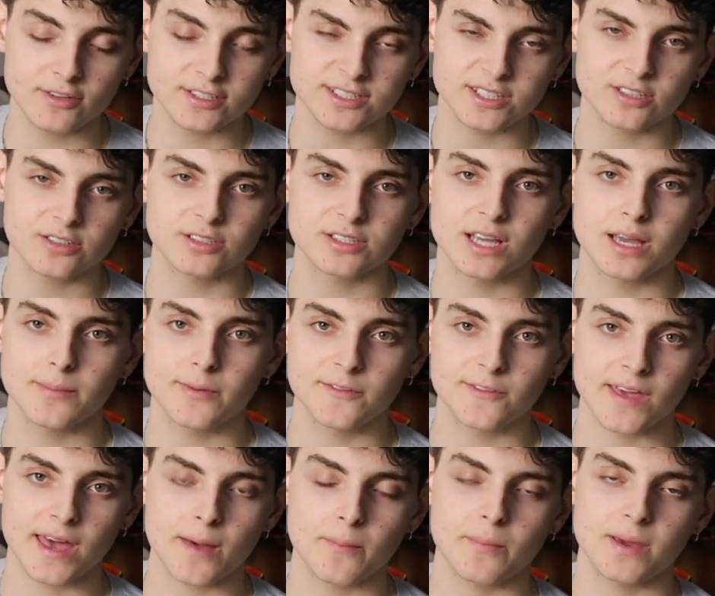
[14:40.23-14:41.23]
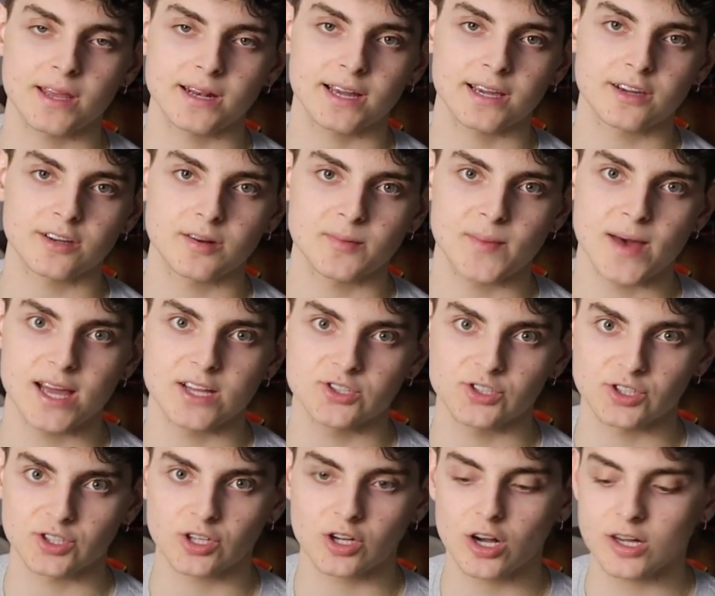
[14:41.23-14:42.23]
single type of campaign I could
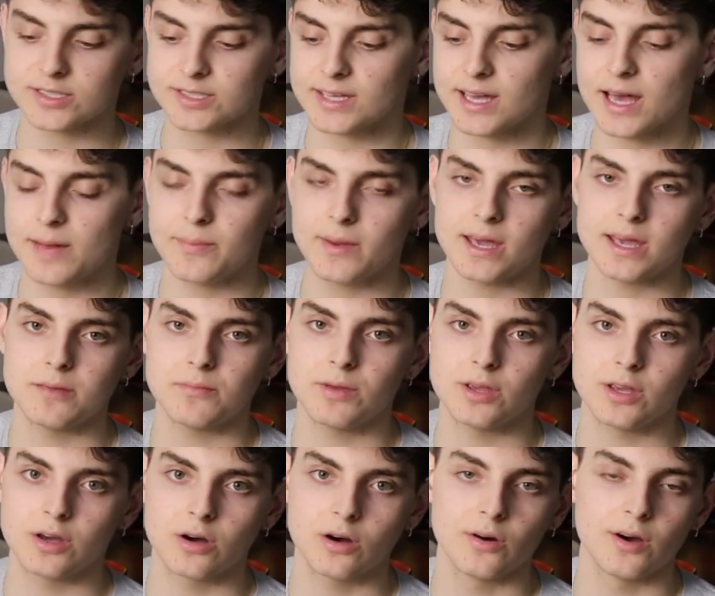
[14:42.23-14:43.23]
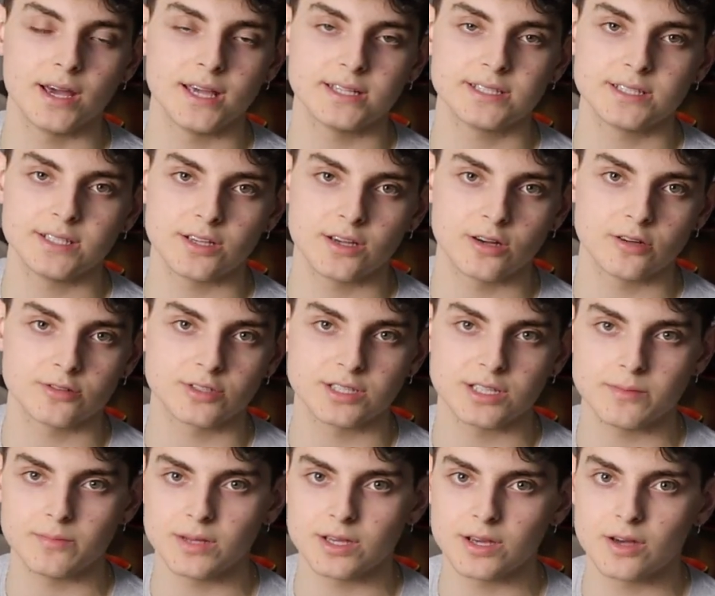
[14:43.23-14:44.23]
imagine. Cost cap, ABO, ACO,
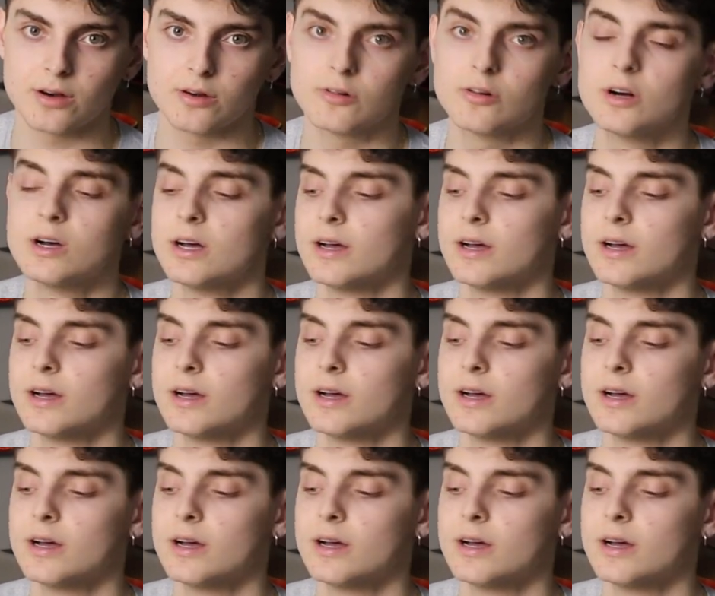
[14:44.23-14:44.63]
CBO,